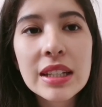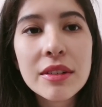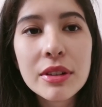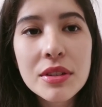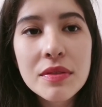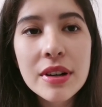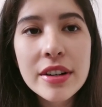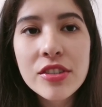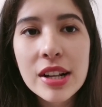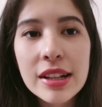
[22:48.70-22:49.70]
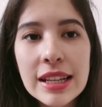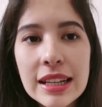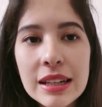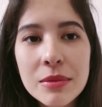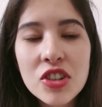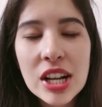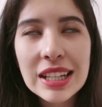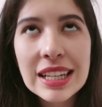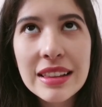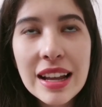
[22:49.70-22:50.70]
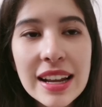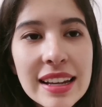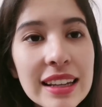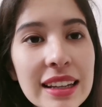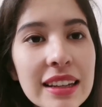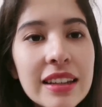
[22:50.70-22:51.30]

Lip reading: It feels very jelly-like,